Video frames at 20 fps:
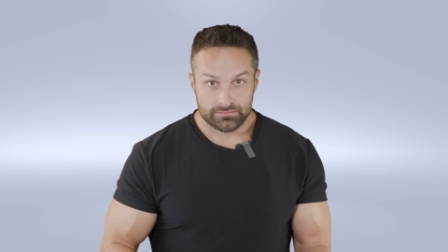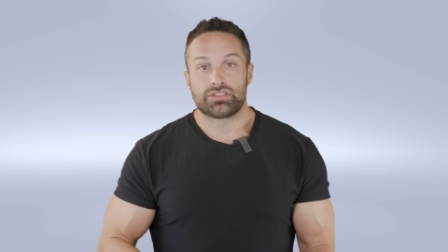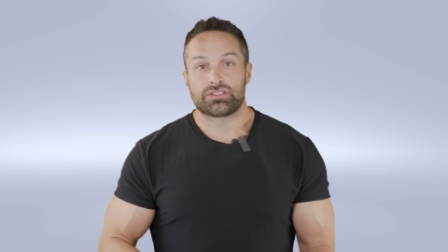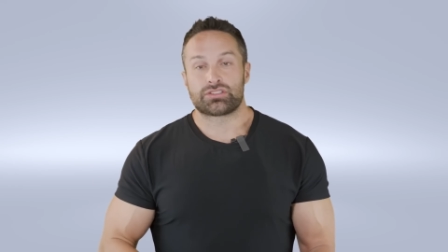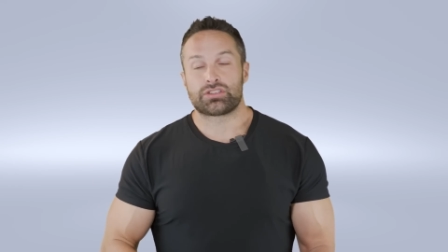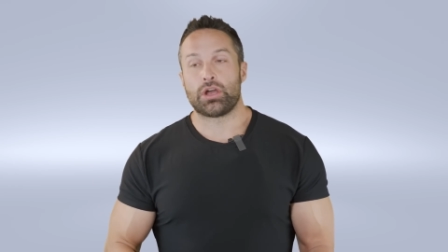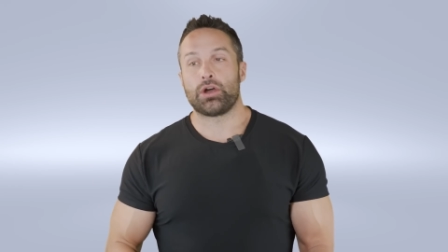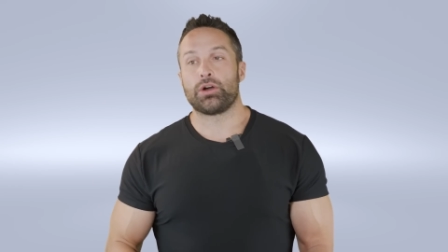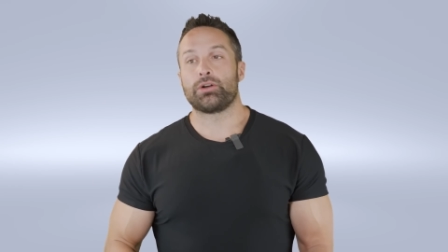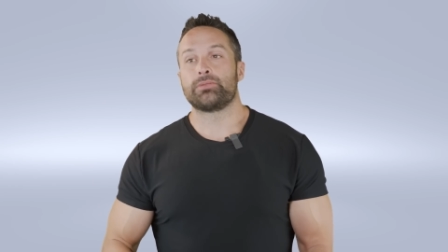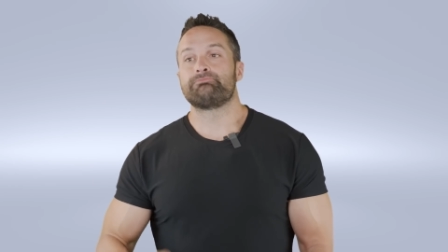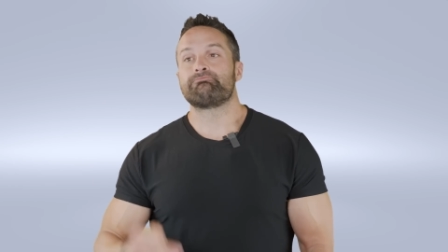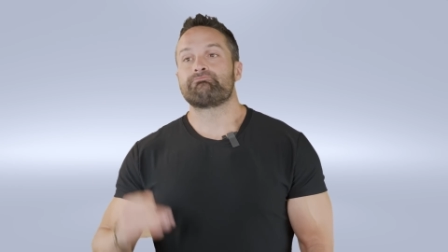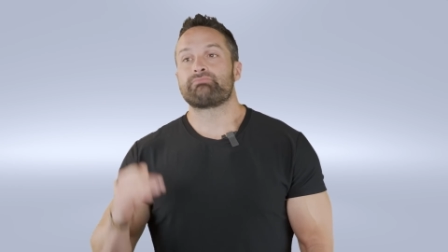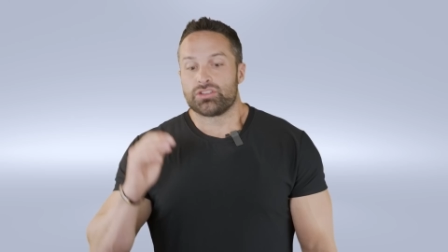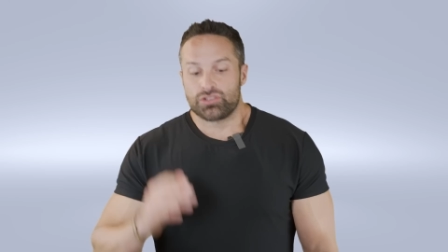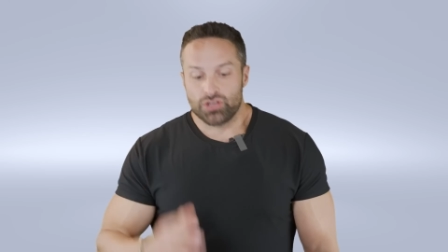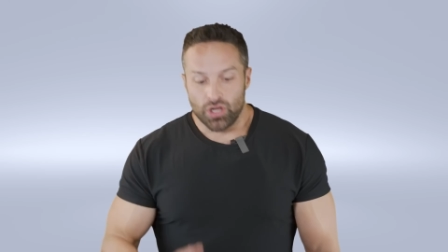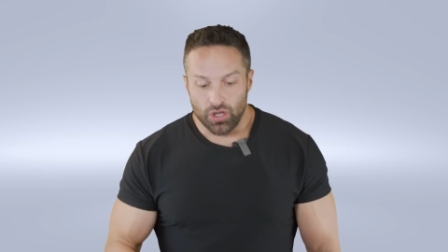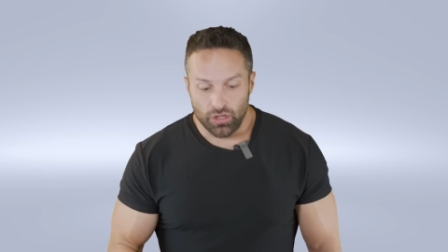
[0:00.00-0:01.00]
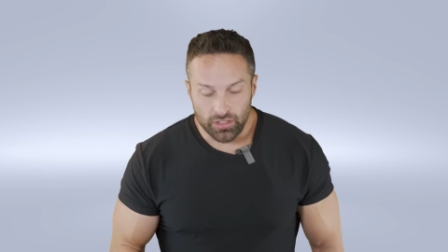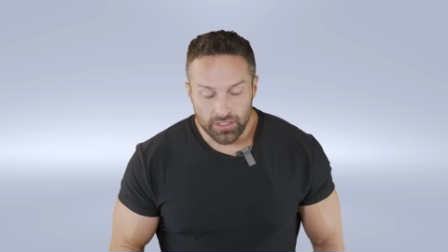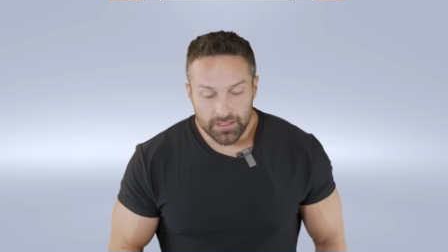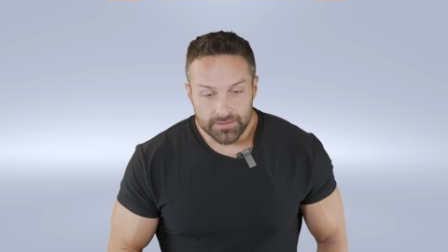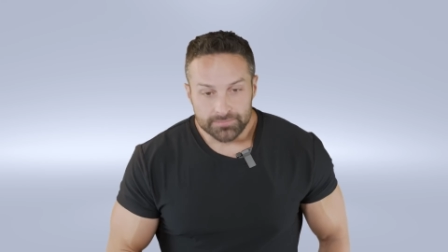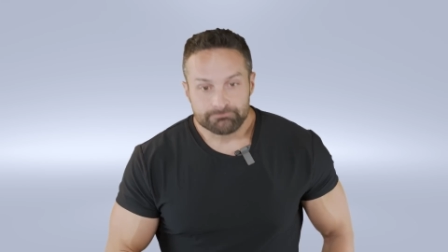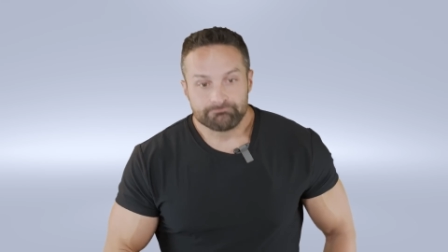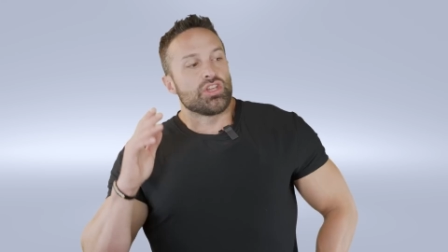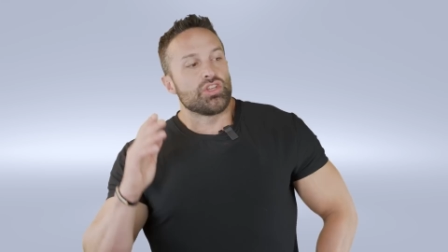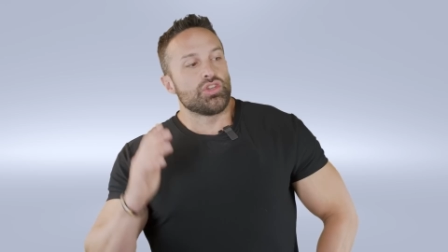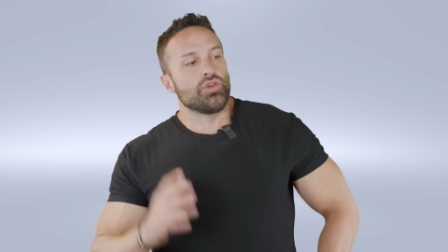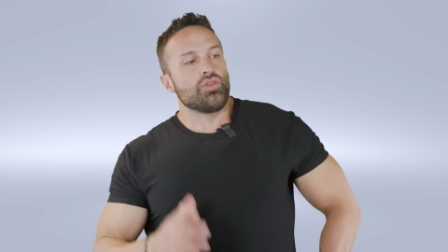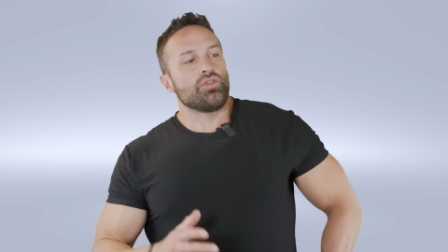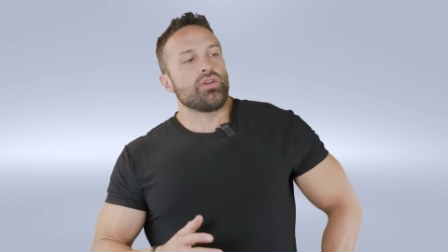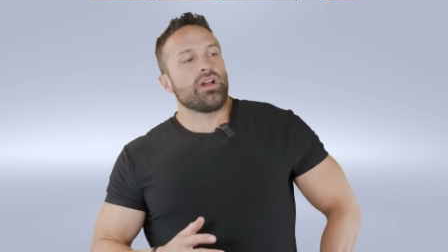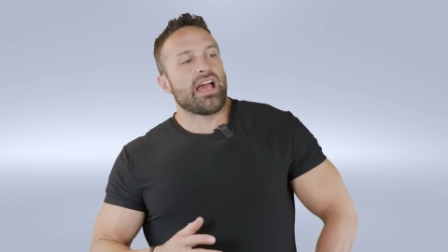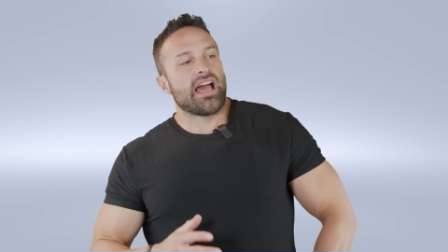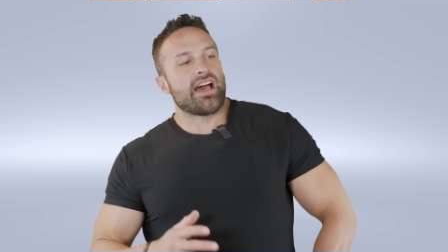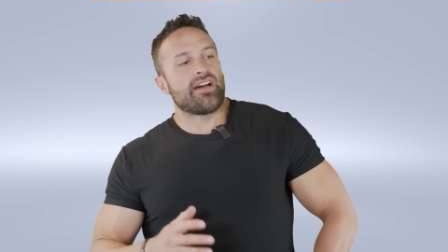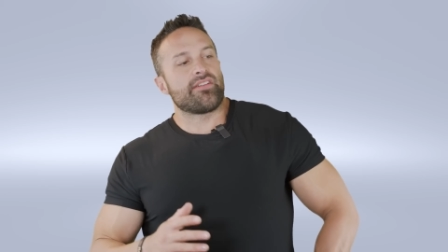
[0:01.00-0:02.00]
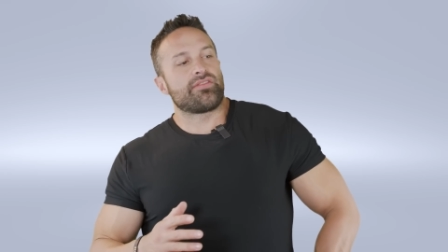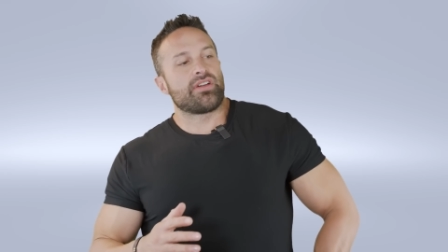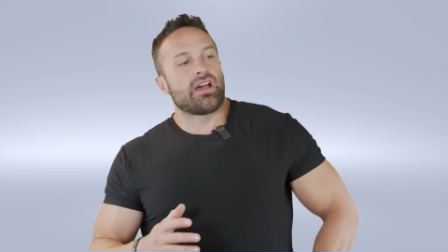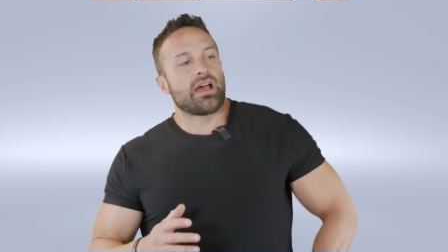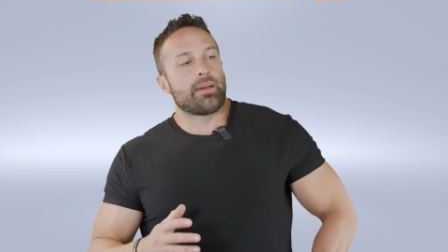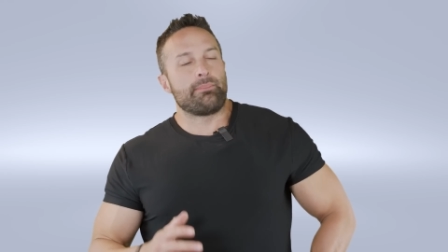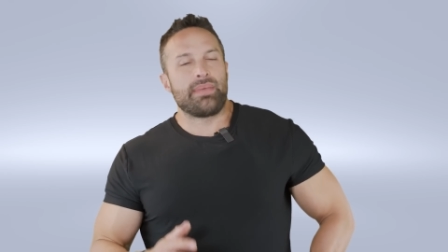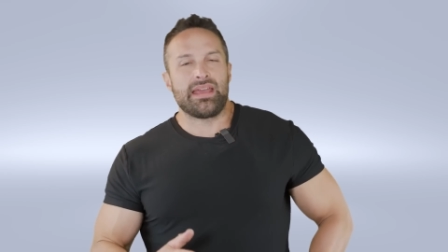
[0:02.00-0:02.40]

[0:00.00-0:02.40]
So, Joel, you have